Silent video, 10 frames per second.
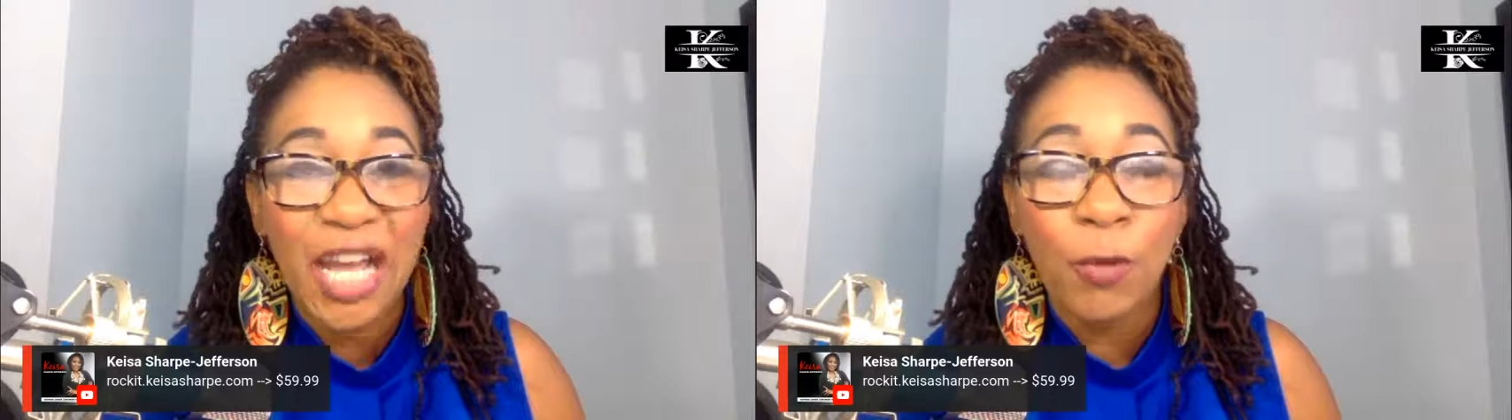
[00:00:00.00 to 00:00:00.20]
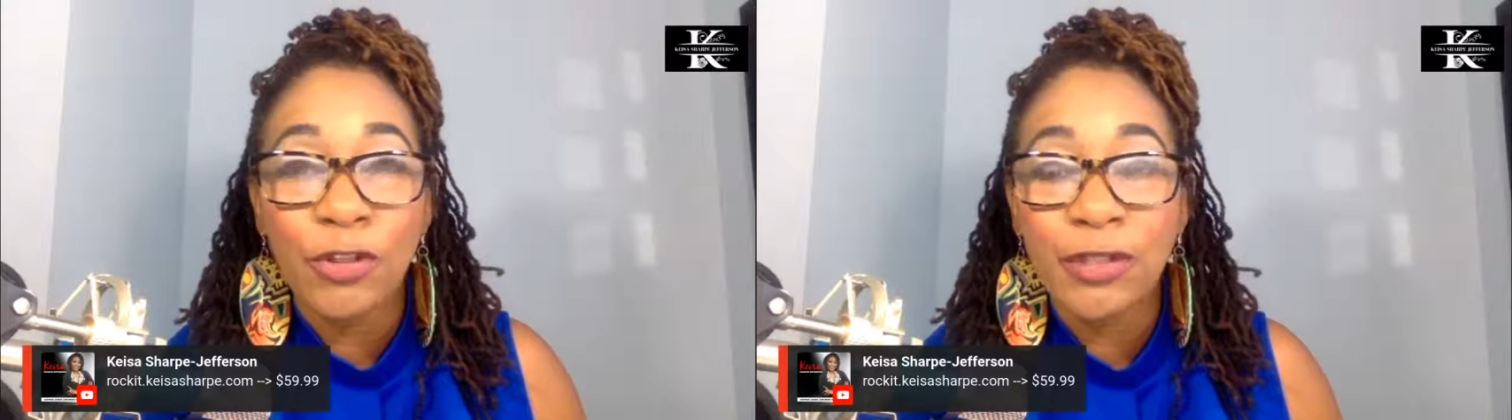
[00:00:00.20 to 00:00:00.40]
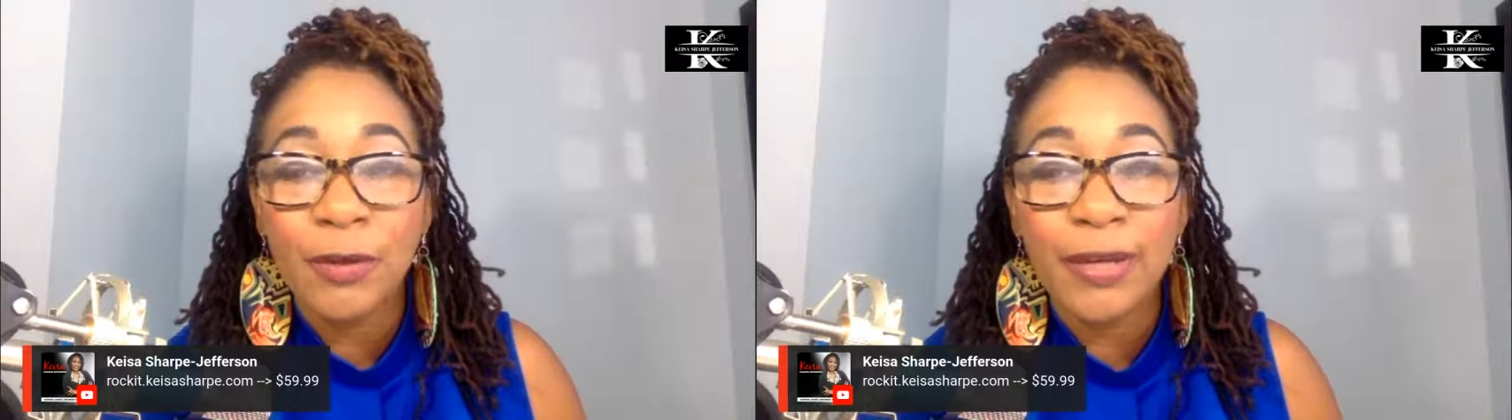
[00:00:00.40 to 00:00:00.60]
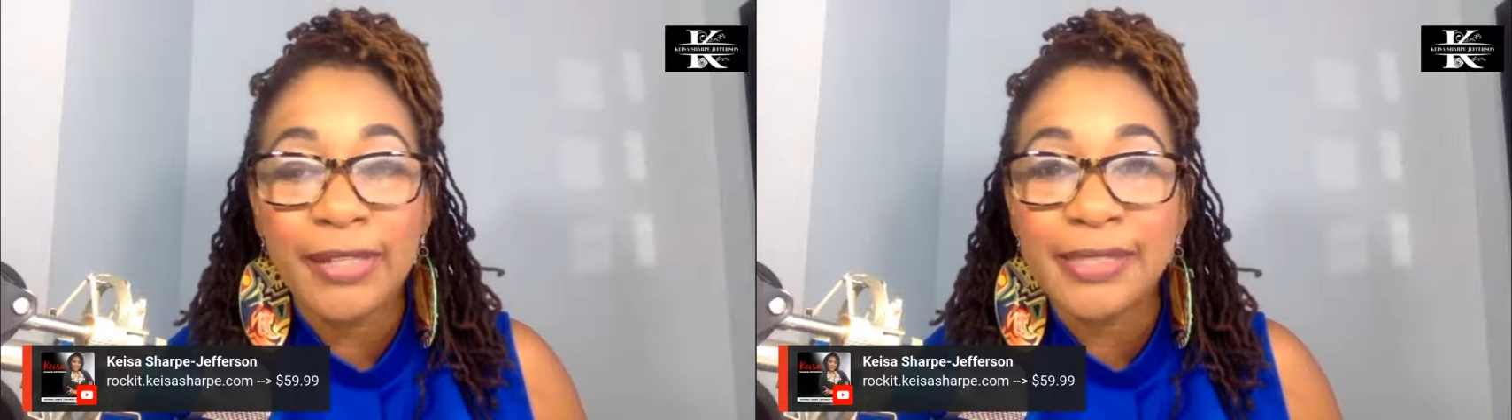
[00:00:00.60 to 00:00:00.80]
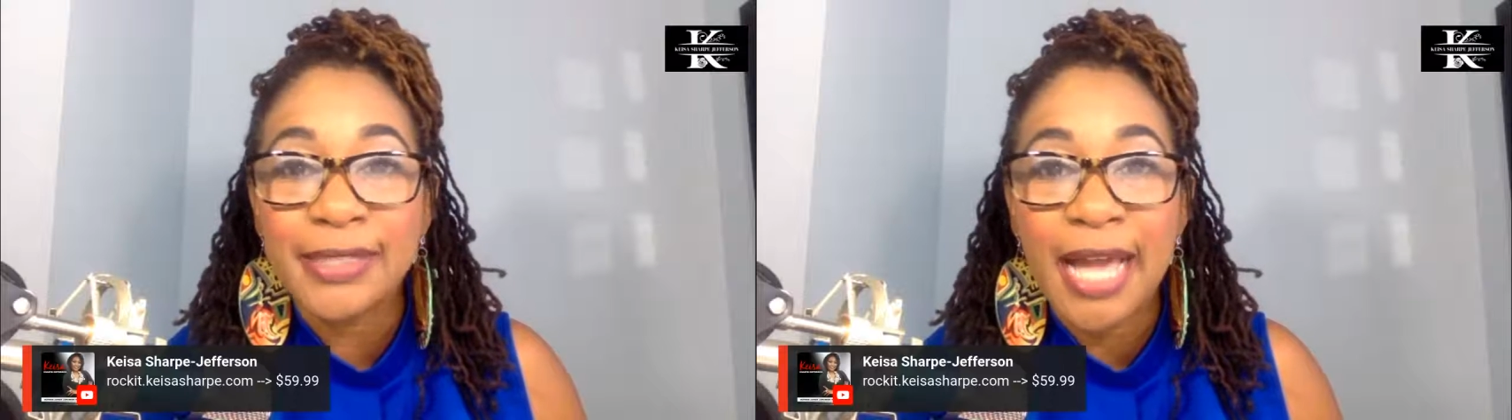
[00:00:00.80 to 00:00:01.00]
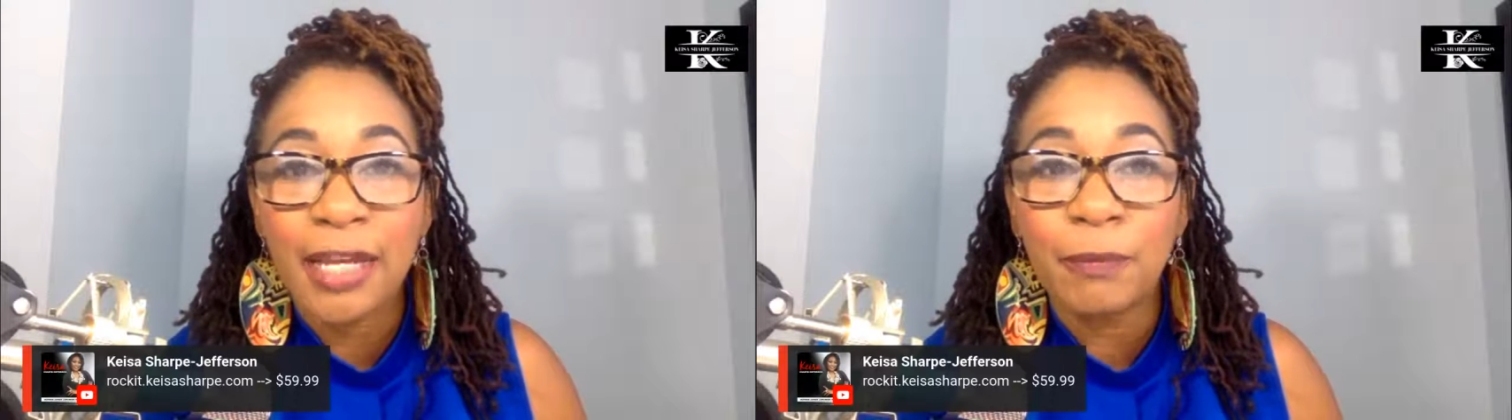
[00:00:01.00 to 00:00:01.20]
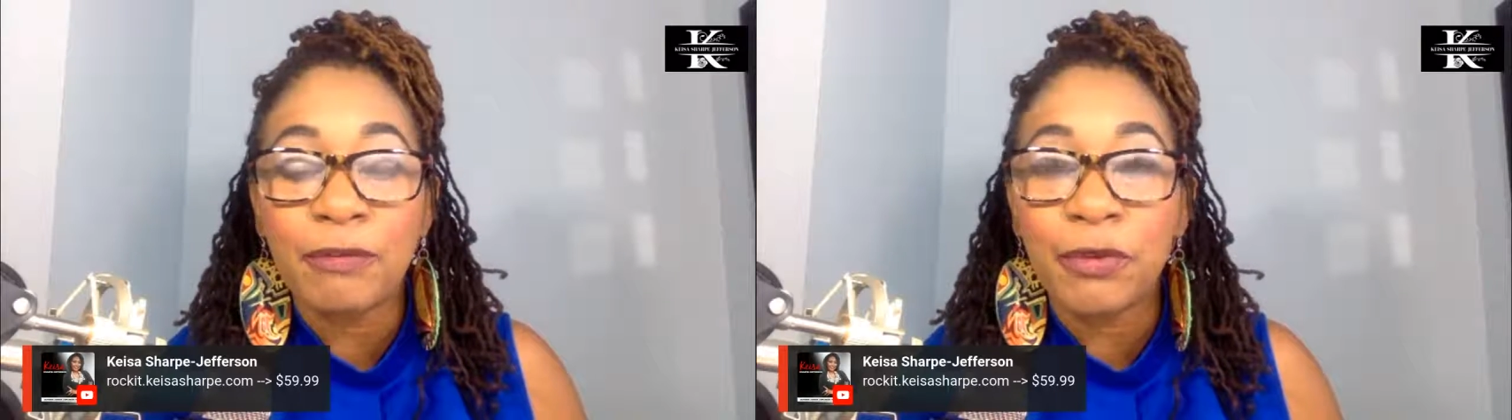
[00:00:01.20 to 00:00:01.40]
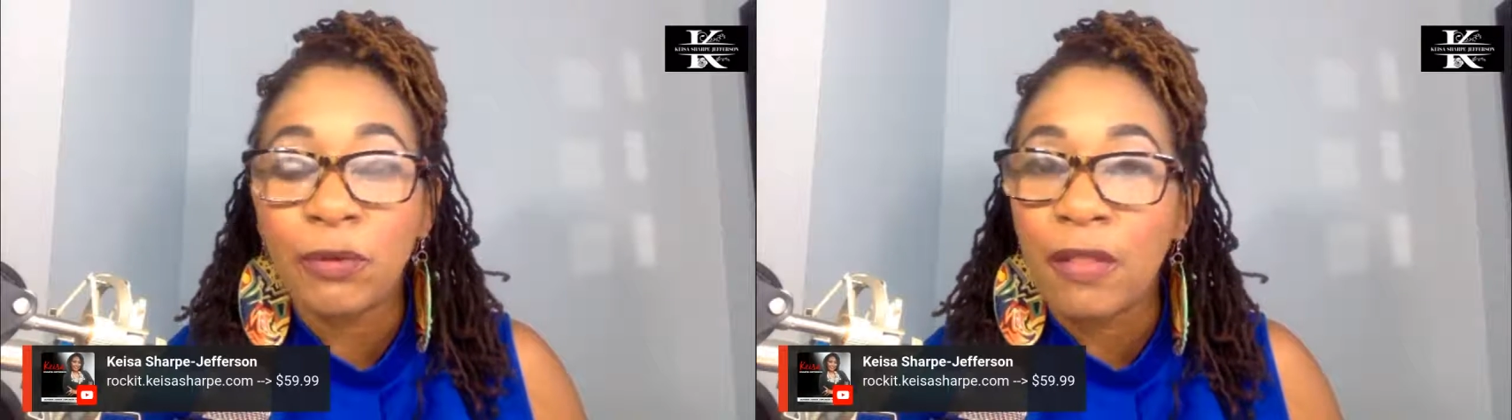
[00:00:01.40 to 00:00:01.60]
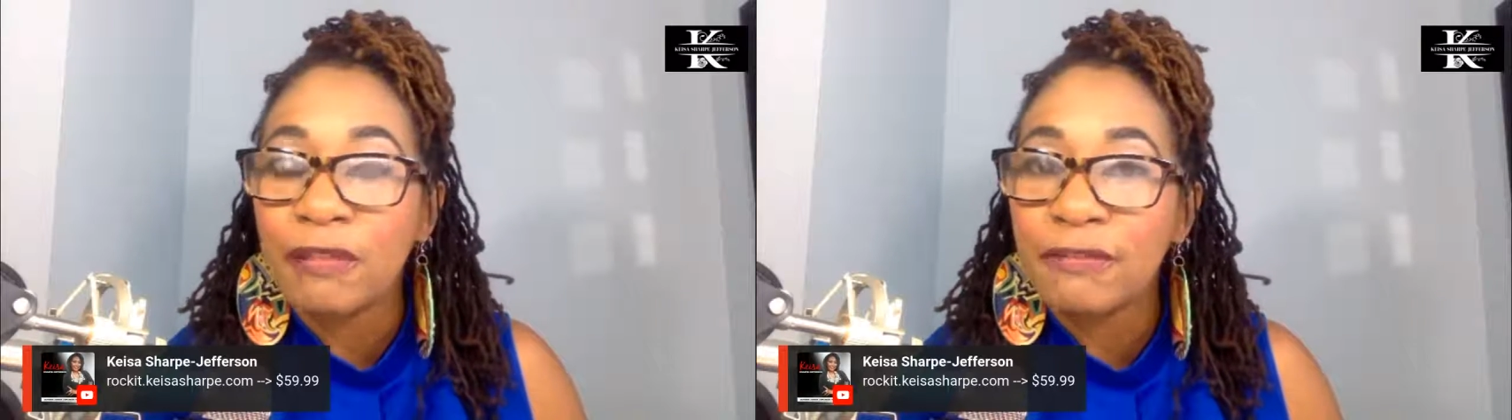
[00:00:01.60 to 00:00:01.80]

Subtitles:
want you to go ahead and sign up if you're on the